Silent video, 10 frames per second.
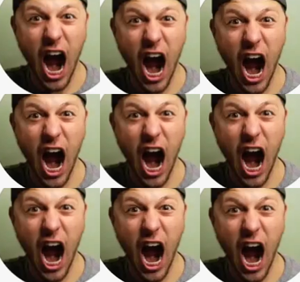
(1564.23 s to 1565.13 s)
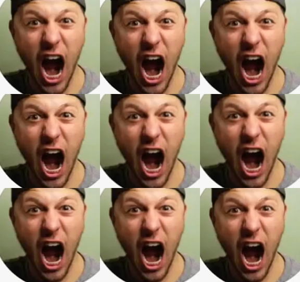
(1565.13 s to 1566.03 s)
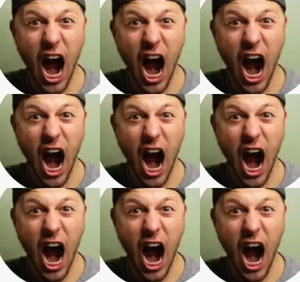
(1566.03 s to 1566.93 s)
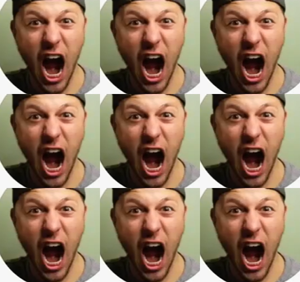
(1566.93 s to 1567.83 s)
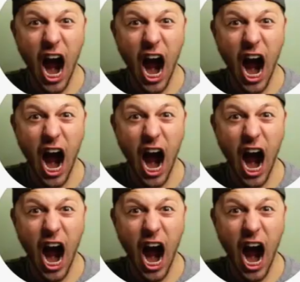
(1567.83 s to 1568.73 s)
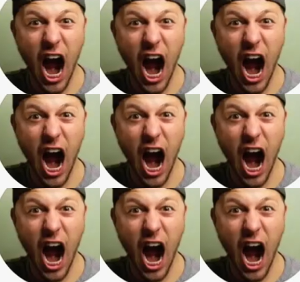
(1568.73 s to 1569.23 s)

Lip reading: This person isn't speaking.